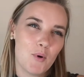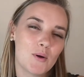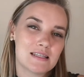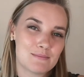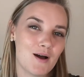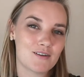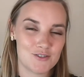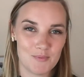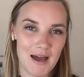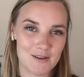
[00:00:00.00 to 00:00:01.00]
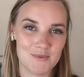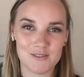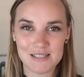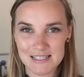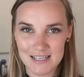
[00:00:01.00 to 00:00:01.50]
points marked on your pattern when
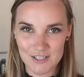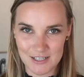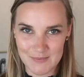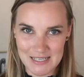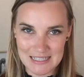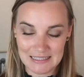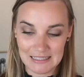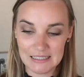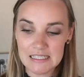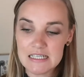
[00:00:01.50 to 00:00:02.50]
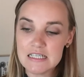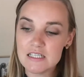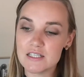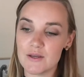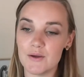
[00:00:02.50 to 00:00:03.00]
you're stitching, basically,
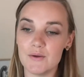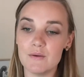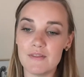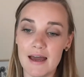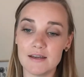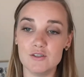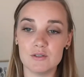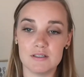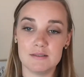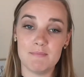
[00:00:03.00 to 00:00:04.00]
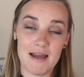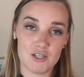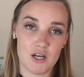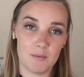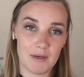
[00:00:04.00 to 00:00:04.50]
so that you can
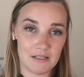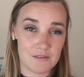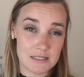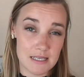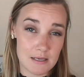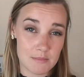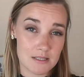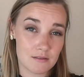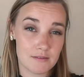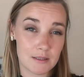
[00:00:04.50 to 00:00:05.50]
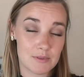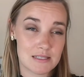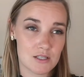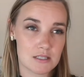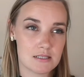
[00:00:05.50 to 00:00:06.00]
match up kind of seams in the correct
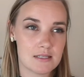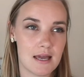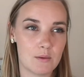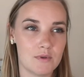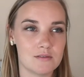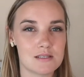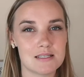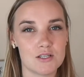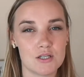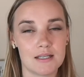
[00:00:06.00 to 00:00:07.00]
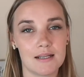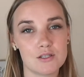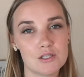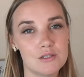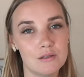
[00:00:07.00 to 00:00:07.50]
position, and when you're stitching
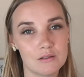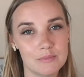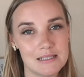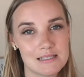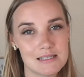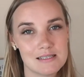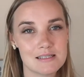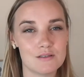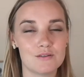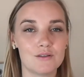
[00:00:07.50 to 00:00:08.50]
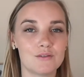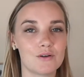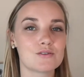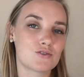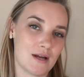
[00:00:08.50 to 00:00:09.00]
like 2 long pieces, so you know you're
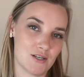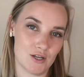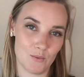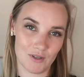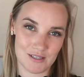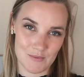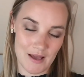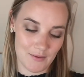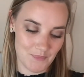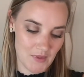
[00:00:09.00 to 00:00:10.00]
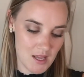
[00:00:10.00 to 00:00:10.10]
not stretching one as well.